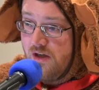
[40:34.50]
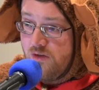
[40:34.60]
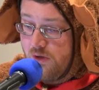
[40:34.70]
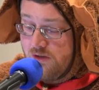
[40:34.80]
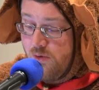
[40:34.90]

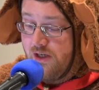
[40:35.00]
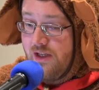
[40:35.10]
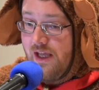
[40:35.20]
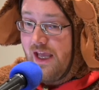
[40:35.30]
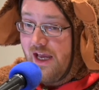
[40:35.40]

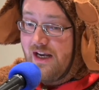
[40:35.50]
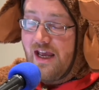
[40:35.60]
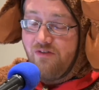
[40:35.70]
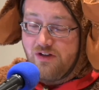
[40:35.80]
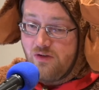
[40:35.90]
2020 and
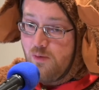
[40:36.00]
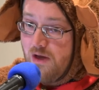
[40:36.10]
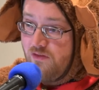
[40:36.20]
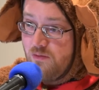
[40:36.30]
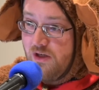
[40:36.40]
everything we
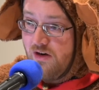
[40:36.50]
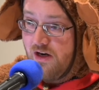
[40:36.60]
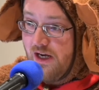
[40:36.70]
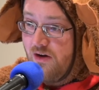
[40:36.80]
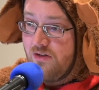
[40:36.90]
make from here on
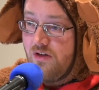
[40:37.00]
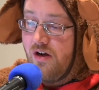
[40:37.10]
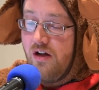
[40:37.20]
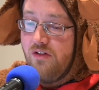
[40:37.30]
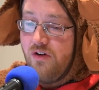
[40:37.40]
out.
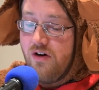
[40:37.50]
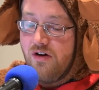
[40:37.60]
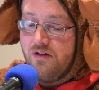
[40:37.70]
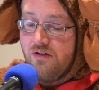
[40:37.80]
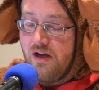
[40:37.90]
All of
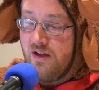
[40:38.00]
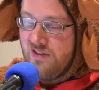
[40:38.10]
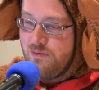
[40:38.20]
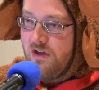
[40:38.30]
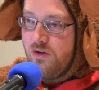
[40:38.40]
our
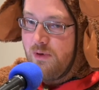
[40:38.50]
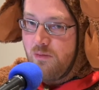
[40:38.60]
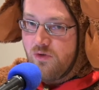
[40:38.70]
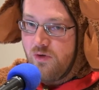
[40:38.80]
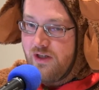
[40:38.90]
special
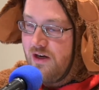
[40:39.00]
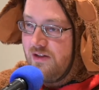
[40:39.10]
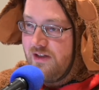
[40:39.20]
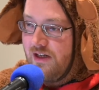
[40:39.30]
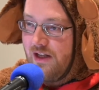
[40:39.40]
members only
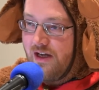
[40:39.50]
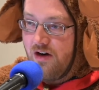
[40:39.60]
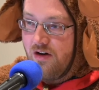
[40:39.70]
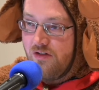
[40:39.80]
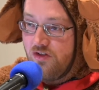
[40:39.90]
content, like
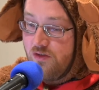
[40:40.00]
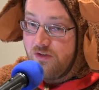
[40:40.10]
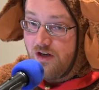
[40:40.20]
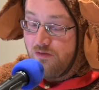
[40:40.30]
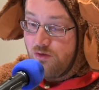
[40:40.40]
our Church
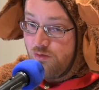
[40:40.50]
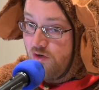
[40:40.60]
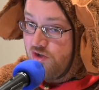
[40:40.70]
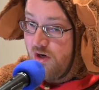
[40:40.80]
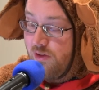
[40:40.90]
Photographers
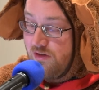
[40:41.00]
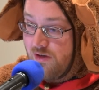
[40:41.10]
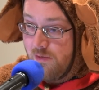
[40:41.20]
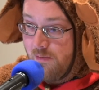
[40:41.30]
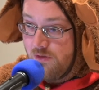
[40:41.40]
Roadshow that is
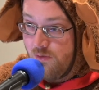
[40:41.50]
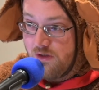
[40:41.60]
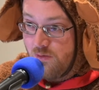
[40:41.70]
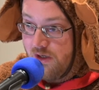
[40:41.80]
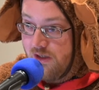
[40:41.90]
coming up in
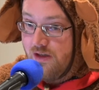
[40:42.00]
2020.